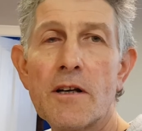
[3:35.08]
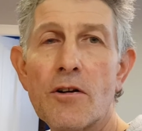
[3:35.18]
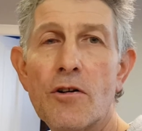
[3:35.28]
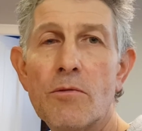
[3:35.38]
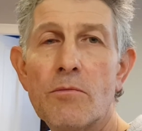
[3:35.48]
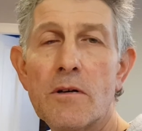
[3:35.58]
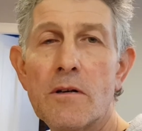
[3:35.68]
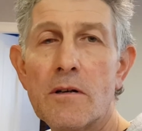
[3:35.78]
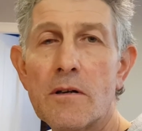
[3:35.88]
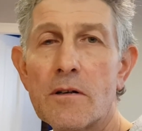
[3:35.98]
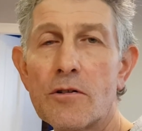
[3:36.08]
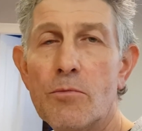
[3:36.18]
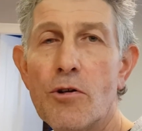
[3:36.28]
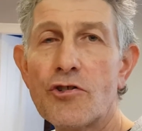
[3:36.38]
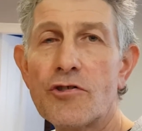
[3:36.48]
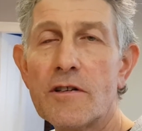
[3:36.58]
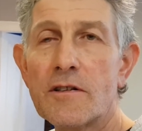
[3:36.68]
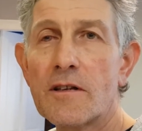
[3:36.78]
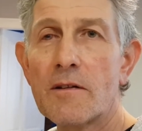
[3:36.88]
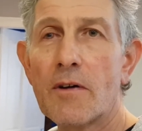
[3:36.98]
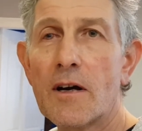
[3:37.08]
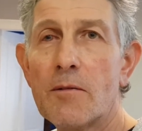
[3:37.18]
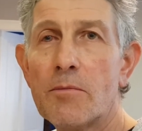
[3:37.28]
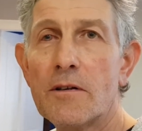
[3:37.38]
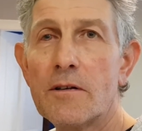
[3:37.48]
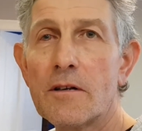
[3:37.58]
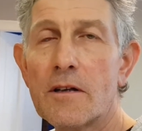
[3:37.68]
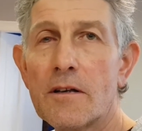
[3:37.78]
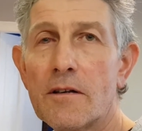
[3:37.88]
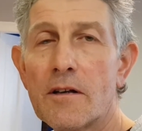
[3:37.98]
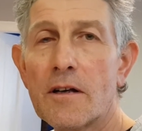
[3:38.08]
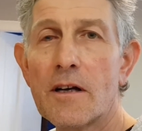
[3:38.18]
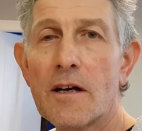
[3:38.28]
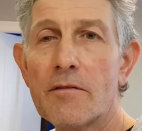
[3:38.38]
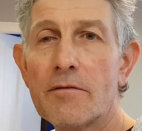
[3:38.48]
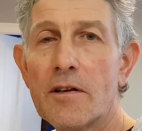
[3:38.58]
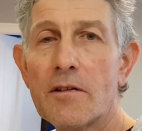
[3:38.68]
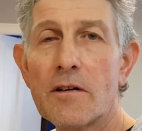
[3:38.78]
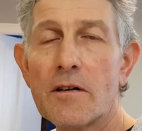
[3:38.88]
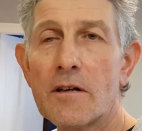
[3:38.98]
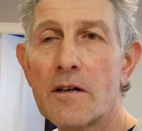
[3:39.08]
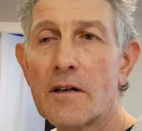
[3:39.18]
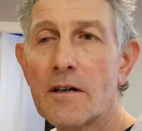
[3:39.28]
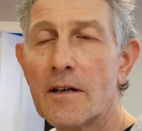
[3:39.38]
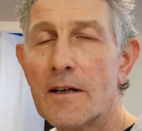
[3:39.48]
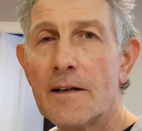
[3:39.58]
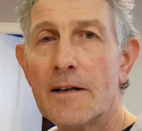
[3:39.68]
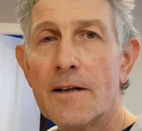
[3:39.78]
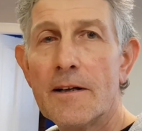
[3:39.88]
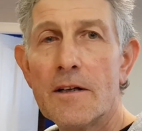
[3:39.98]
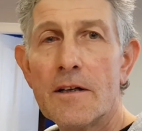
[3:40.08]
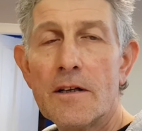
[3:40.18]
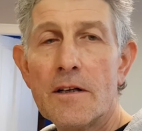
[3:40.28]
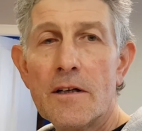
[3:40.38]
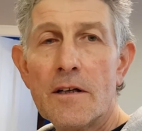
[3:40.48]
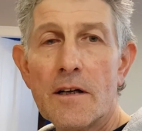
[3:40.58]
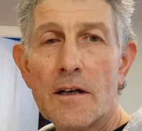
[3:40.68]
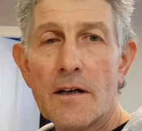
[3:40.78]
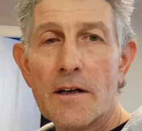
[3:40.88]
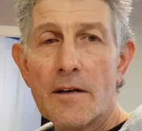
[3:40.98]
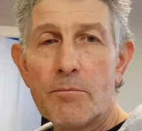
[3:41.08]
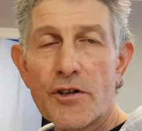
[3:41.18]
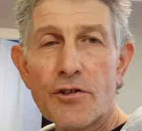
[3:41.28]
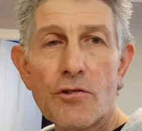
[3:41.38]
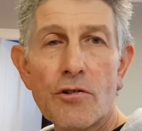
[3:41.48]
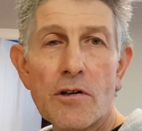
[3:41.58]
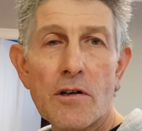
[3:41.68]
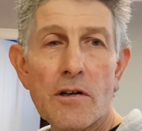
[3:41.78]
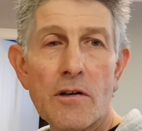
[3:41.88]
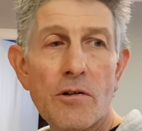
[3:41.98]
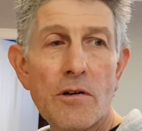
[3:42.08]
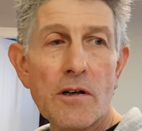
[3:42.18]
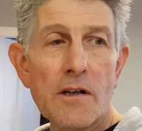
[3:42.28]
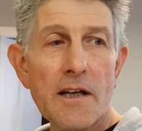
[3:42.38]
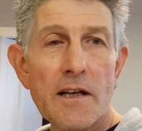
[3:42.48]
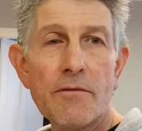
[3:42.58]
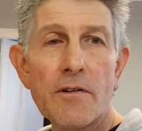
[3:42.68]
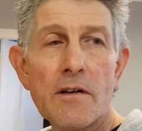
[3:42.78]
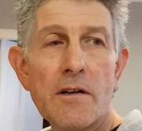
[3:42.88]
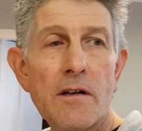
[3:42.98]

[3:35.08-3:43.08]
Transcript: at home. Commercially it's not viable. You got you gotta have either a, uh, a pressure cooker or a claver